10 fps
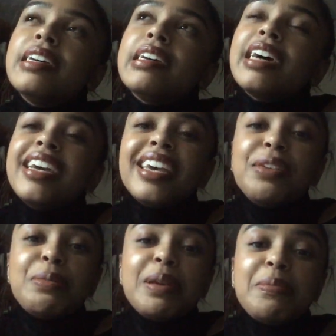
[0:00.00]
I can't
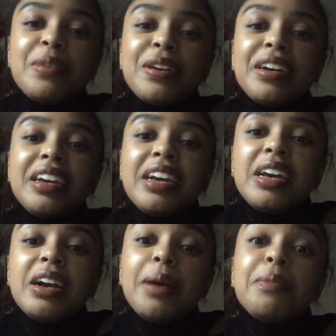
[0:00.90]
remember.
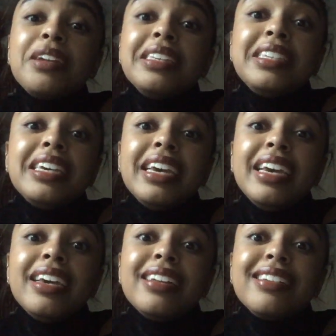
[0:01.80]
I'm gonna see
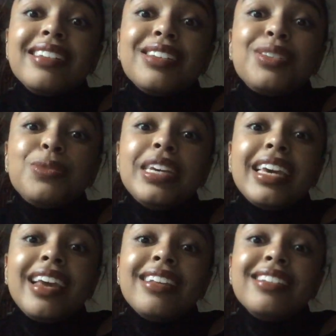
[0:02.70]
It this
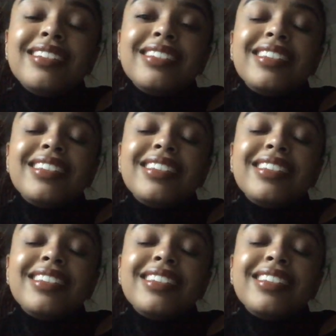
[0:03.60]
weekend.